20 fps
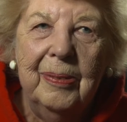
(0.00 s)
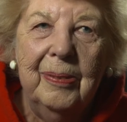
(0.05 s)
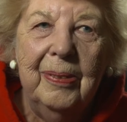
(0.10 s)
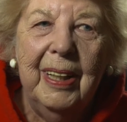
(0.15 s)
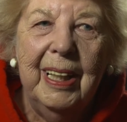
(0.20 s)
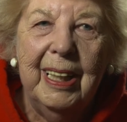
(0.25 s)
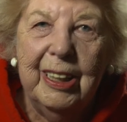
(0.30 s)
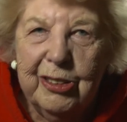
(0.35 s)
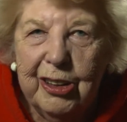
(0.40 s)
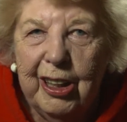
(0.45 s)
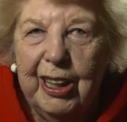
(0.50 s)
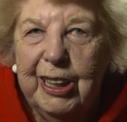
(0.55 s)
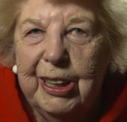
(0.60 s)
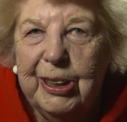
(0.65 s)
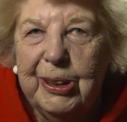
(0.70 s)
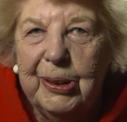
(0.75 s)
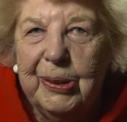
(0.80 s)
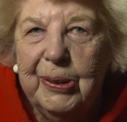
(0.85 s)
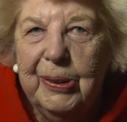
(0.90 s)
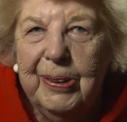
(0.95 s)
Well, try
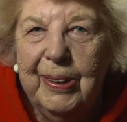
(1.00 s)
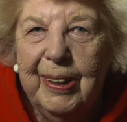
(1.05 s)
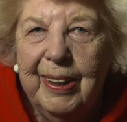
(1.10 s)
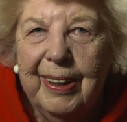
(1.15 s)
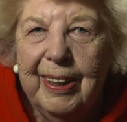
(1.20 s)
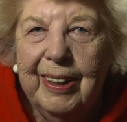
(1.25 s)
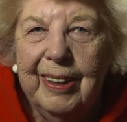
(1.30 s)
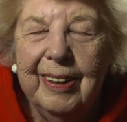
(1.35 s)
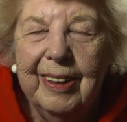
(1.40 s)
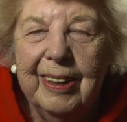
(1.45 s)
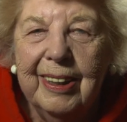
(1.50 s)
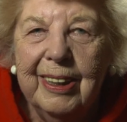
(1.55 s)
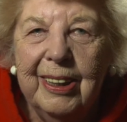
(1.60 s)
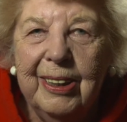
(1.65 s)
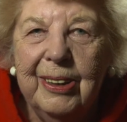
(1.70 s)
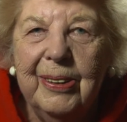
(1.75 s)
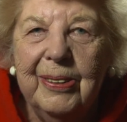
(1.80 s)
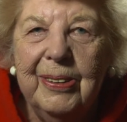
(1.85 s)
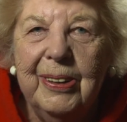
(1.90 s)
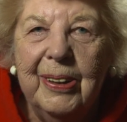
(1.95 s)
to,
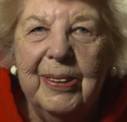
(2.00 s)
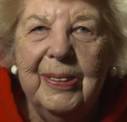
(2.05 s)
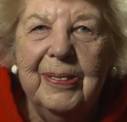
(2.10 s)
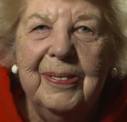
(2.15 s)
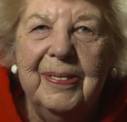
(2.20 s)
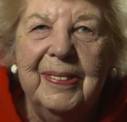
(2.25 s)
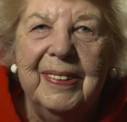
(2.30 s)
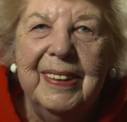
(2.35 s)
you know.